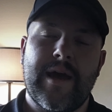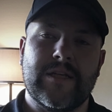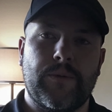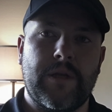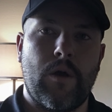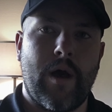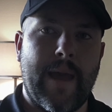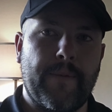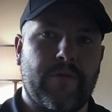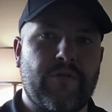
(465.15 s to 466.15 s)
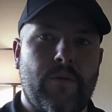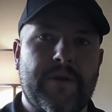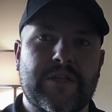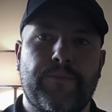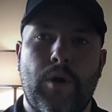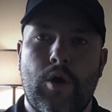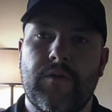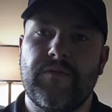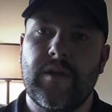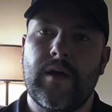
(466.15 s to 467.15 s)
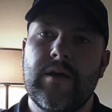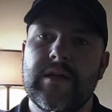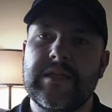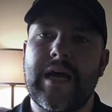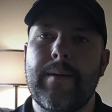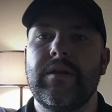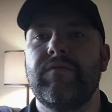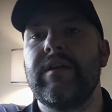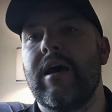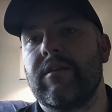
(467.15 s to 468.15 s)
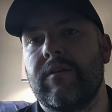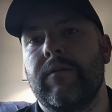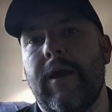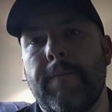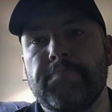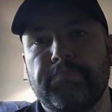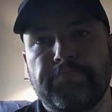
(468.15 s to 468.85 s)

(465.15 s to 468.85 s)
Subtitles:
As we know, hypothermia is part of the diamond of death, okay?